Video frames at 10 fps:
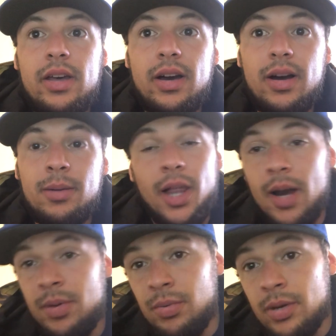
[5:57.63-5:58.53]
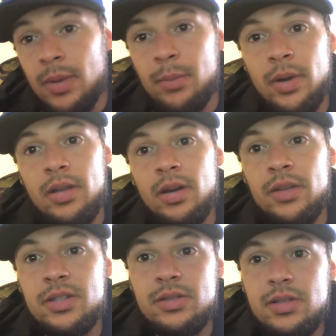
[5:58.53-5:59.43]
A lot of people can make money on
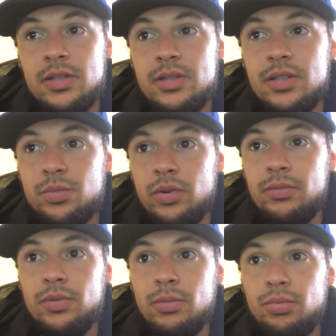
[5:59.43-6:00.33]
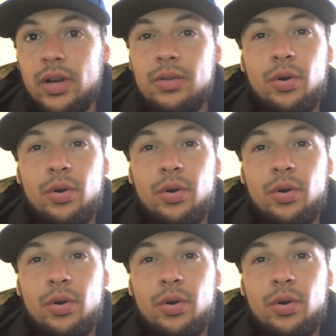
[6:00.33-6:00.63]
this one for Moreno.